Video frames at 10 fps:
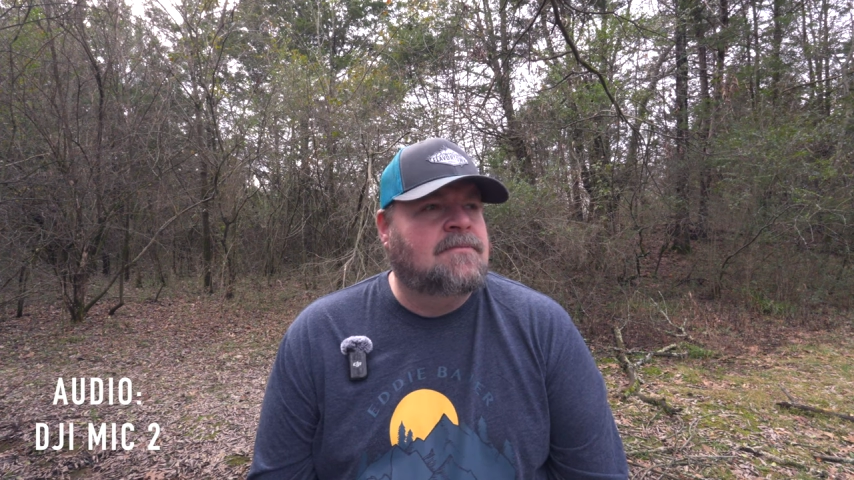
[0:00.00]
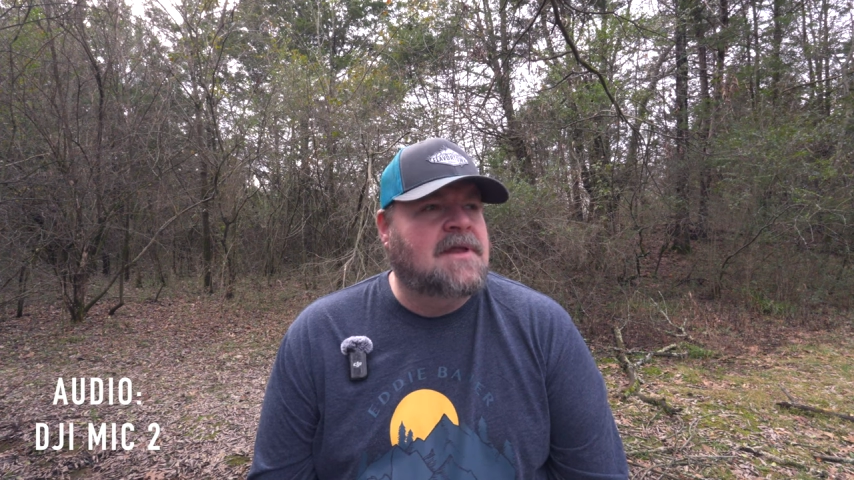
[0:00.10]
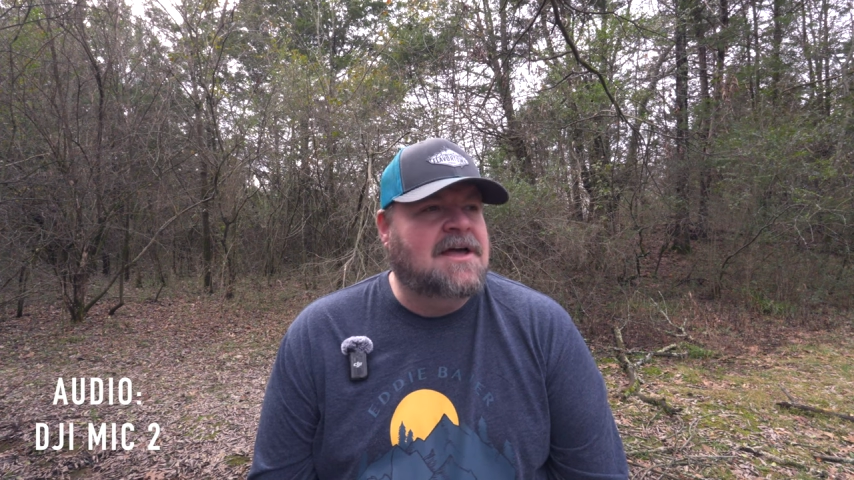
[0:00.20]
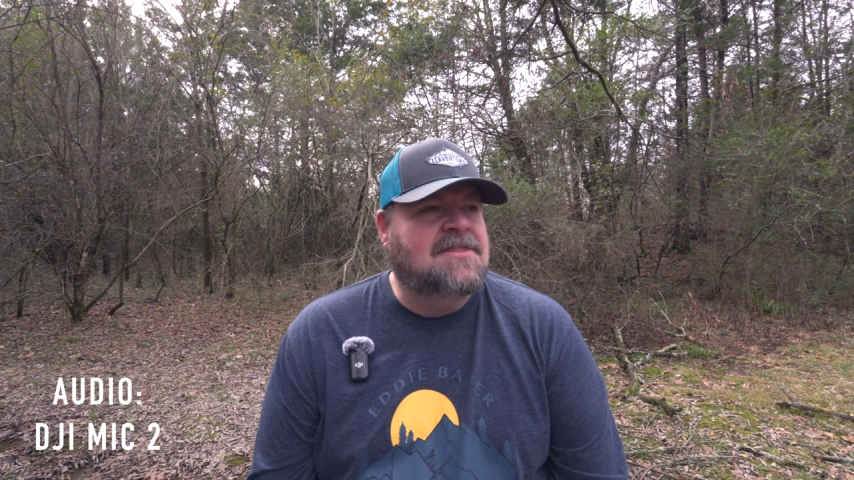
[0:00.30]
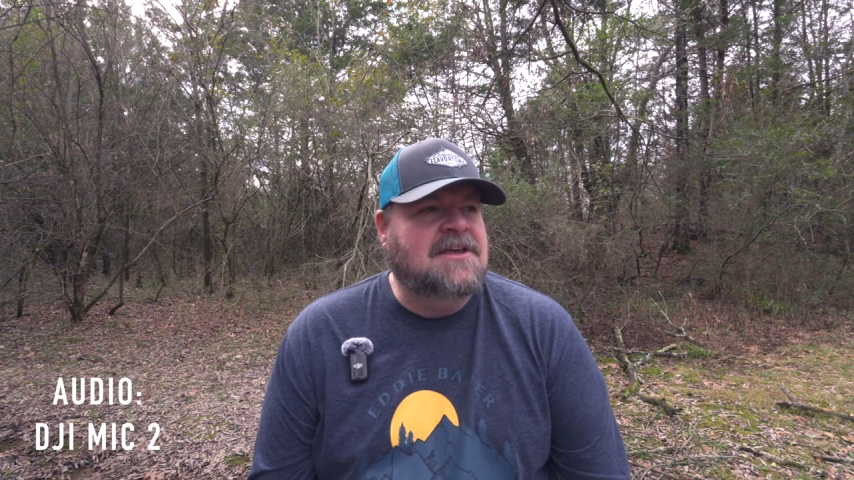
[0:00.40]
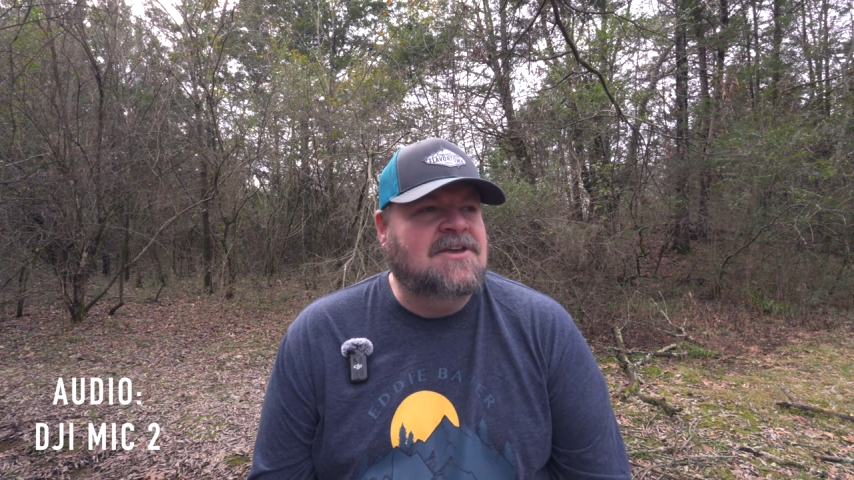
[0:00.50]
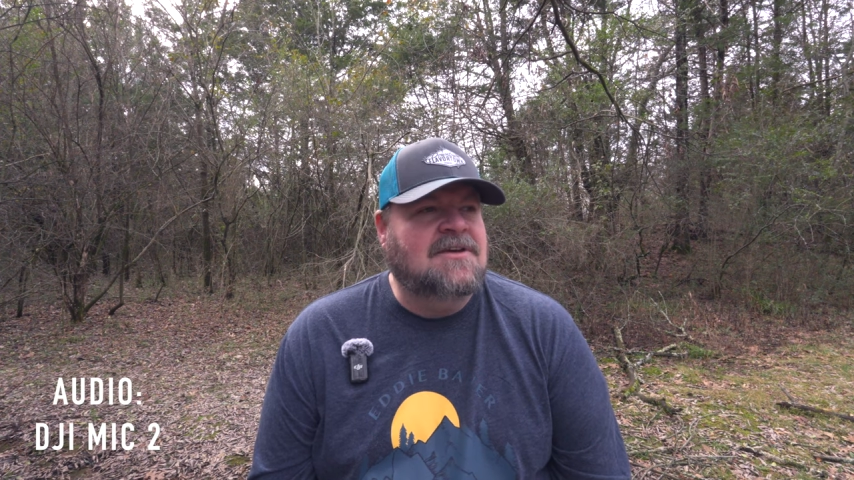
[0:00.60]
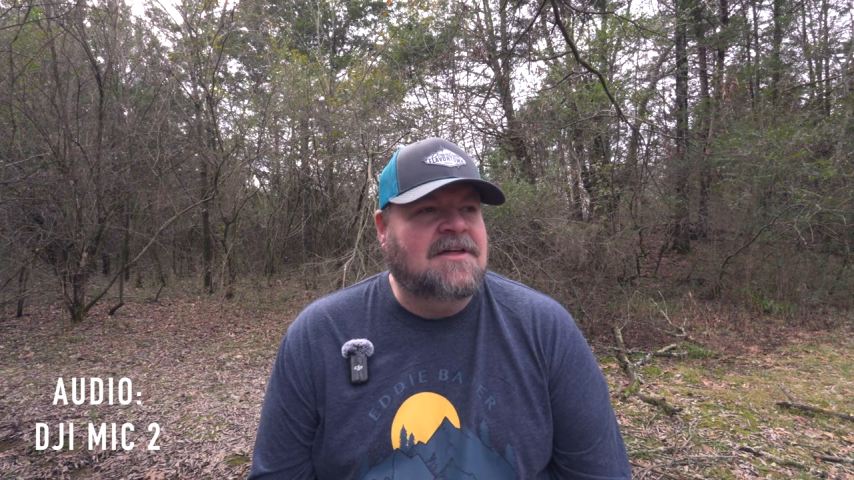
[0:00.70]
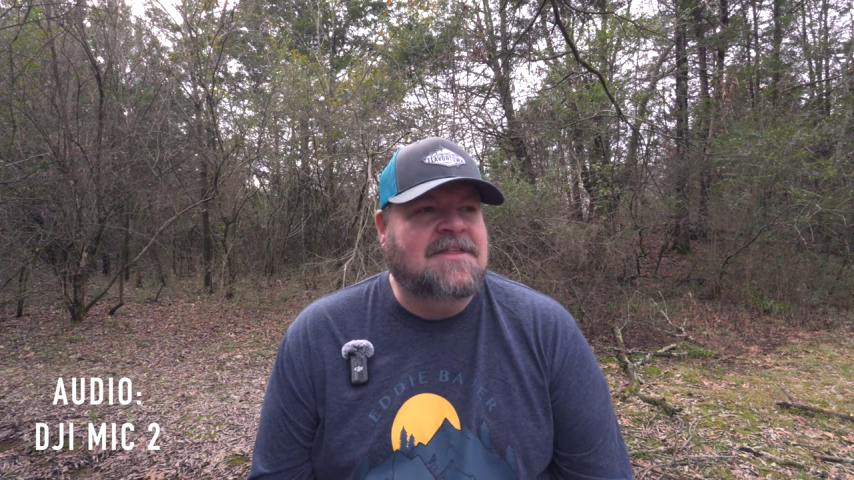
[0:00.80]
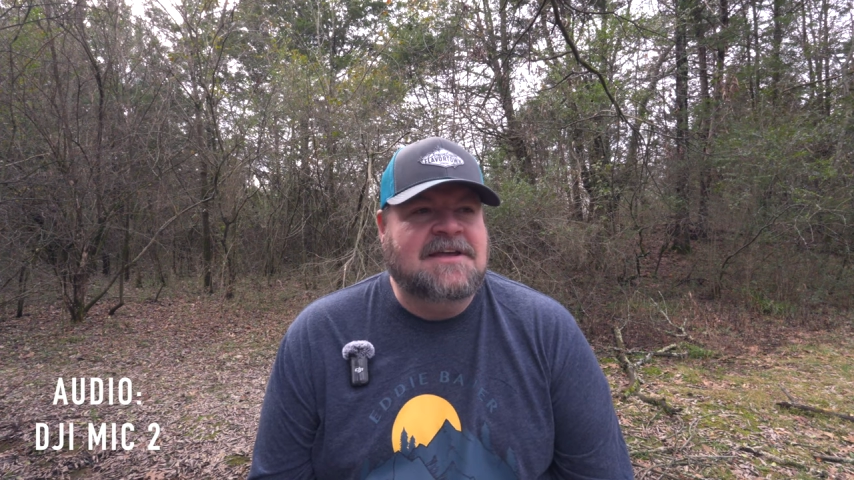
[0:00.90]
I think you
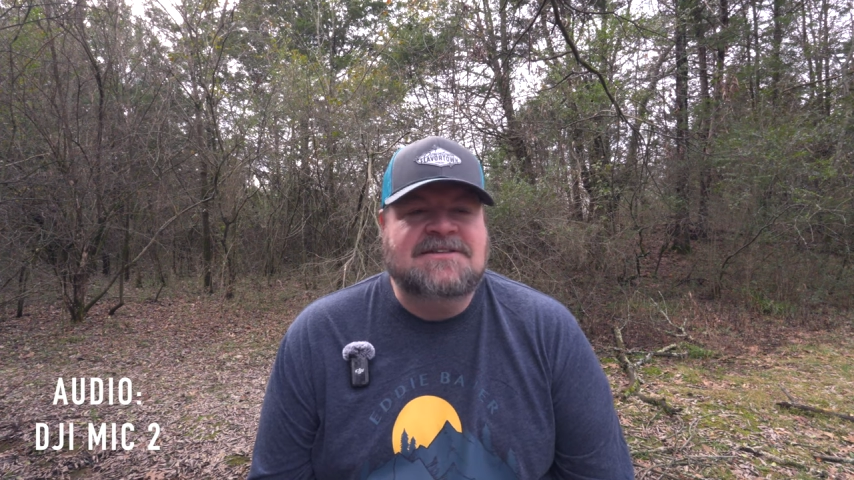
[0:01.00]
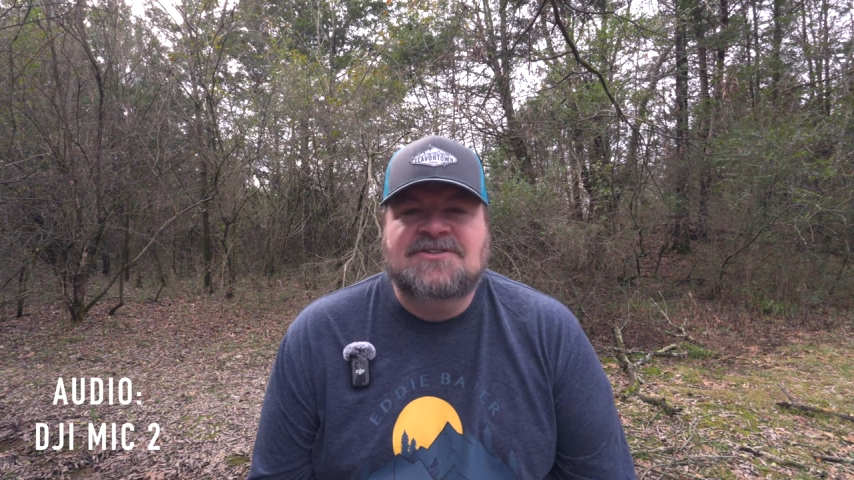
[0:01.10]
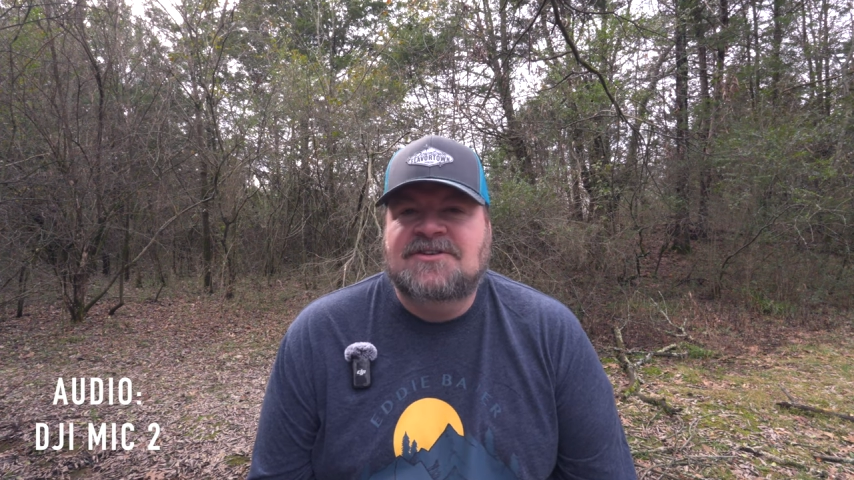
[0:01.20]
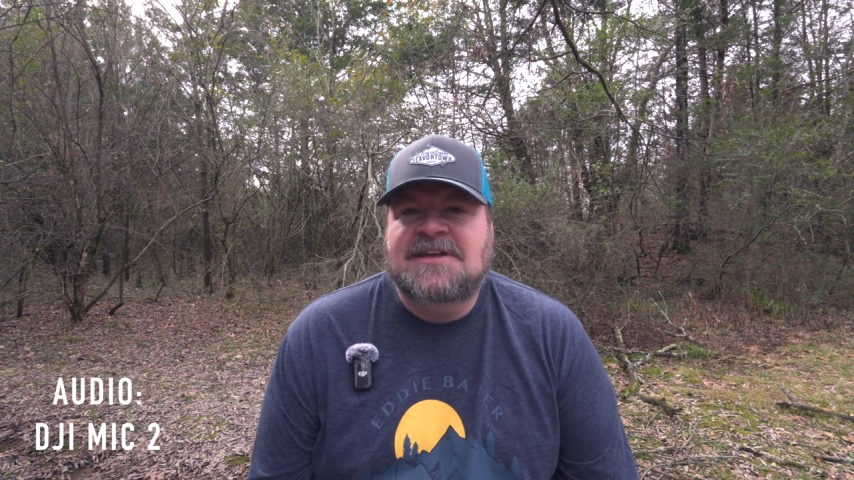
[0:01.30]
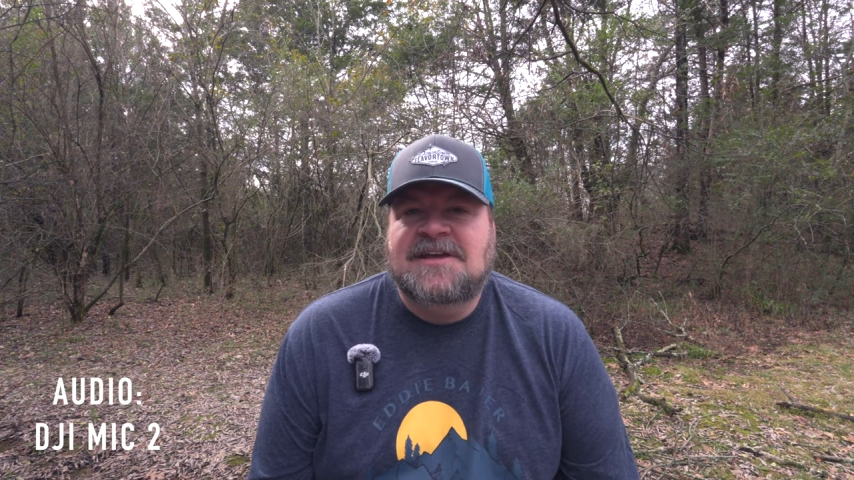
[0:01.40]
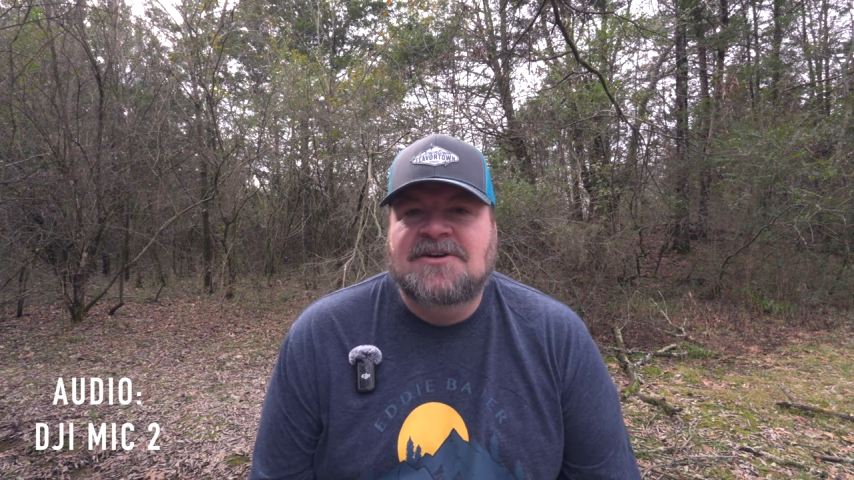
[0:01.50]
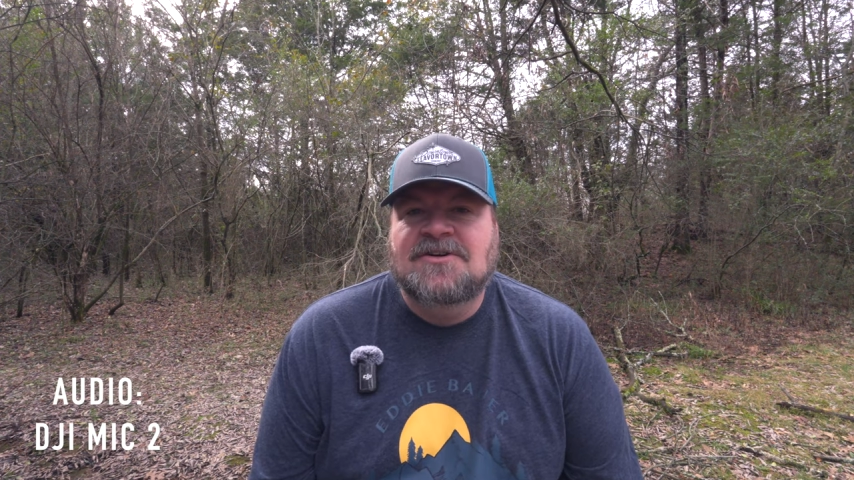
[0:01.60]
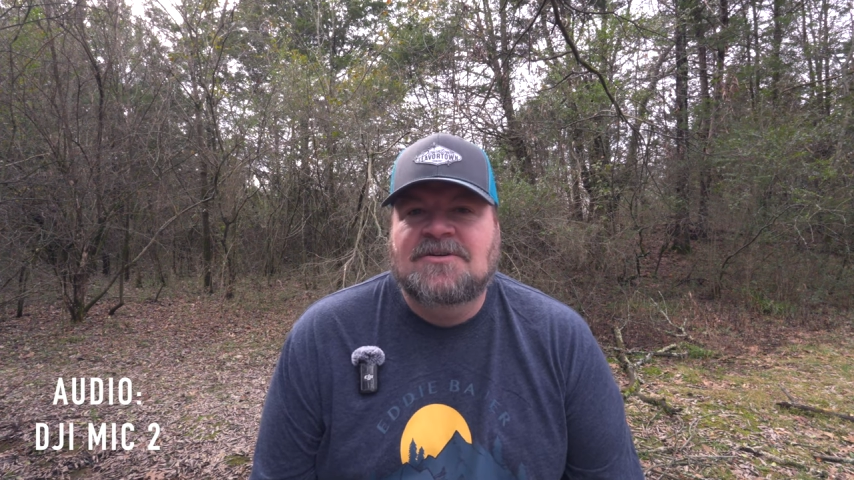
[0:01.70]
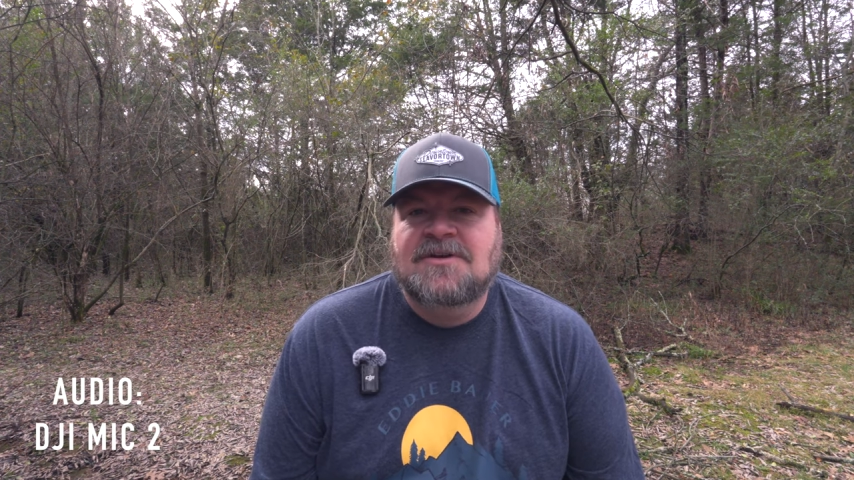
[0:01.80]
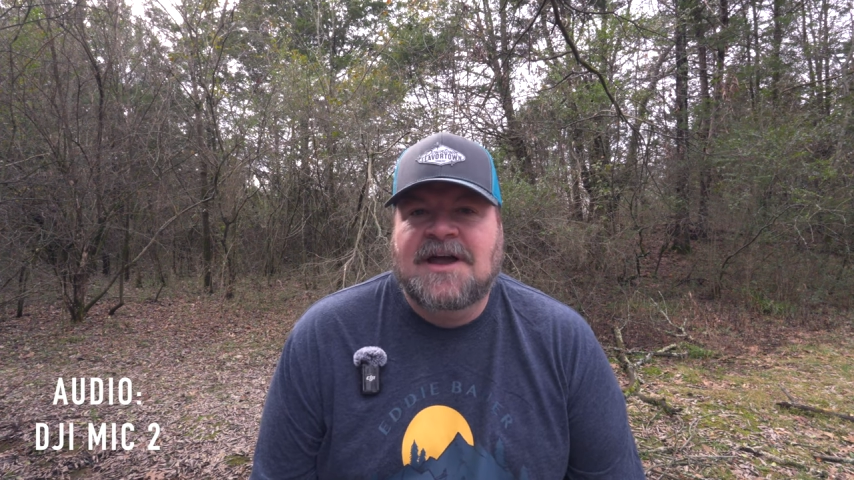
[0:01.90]
I think it's good to
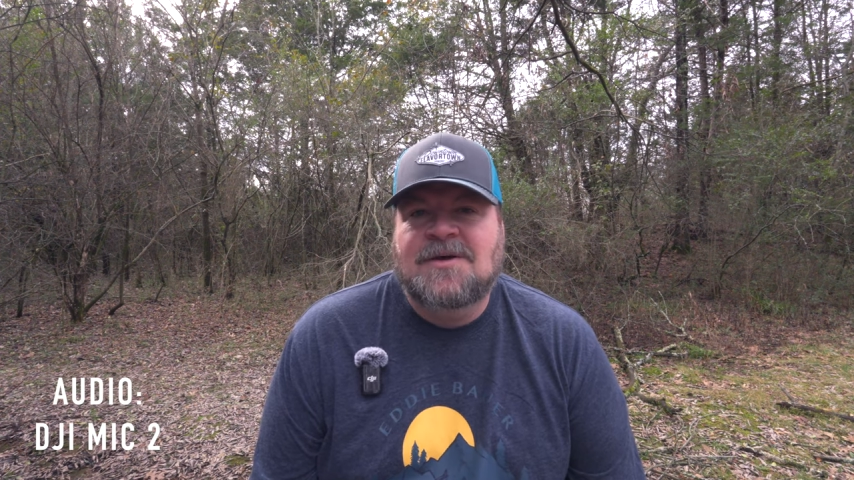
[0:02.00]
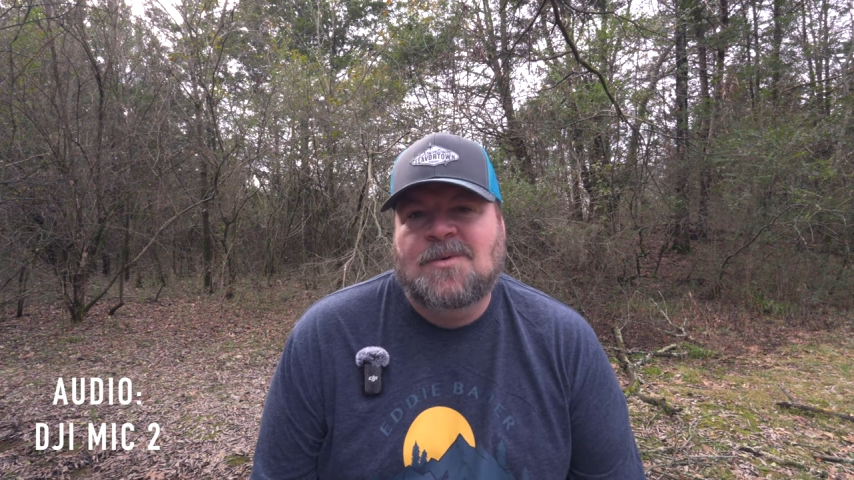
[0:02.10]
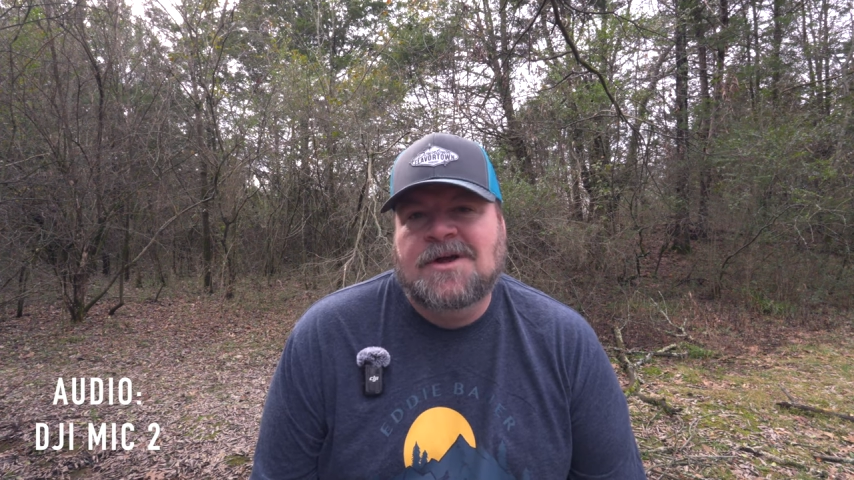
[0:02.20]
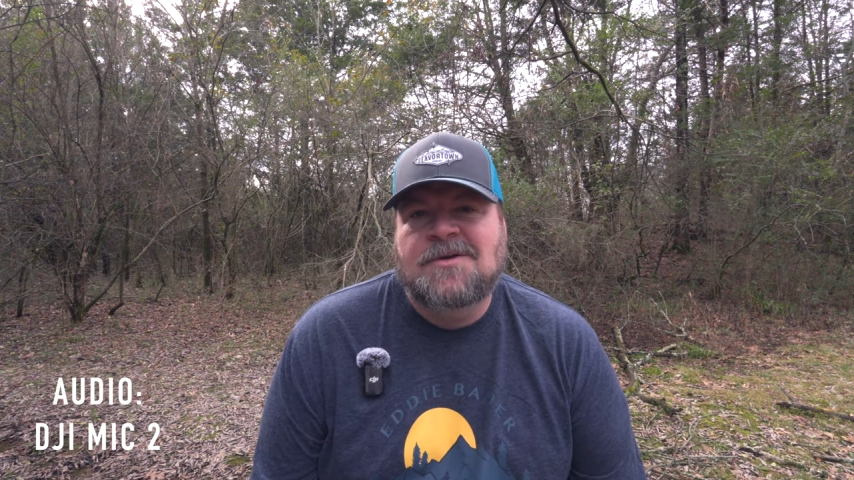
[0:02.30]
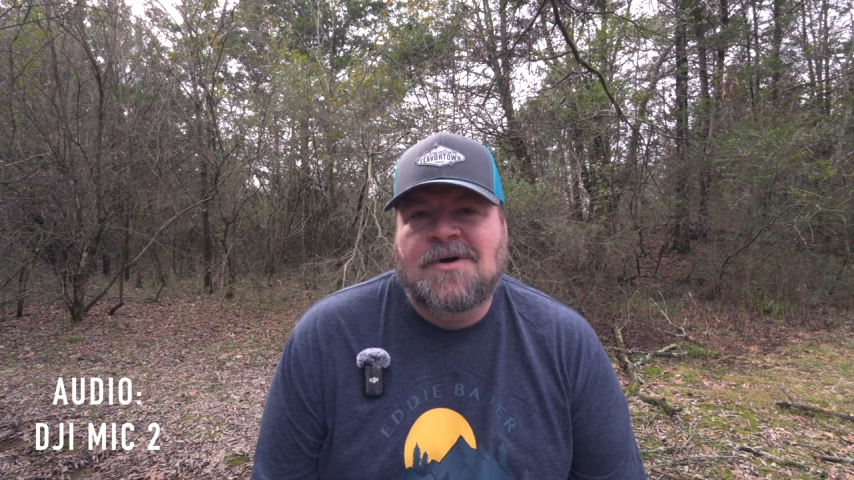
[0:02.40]
hear kind of where you